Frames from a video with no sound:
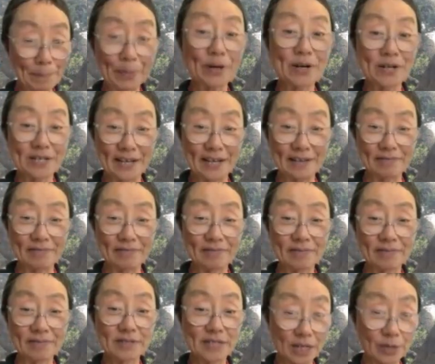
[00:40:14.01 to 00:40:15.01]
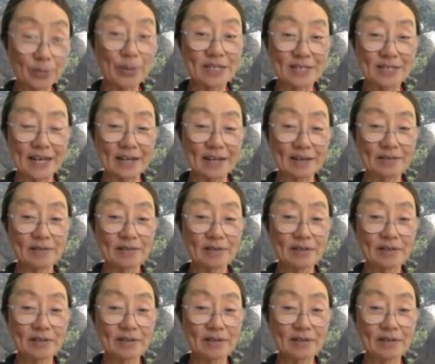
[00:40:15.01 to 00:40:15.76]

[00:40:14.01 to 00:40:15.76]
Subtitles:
person. Seriously,